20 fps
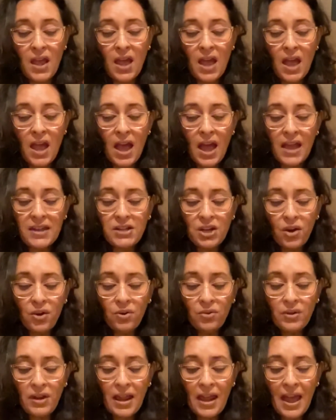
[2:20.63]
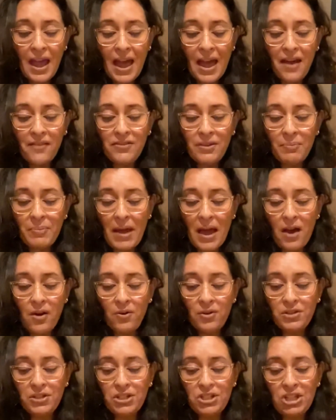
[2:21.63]
I don't have the power
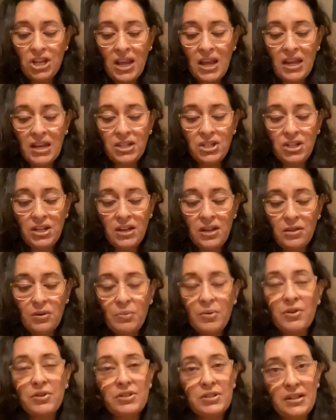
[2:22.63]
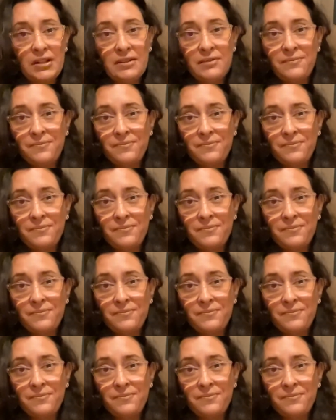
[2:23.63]
to change another person.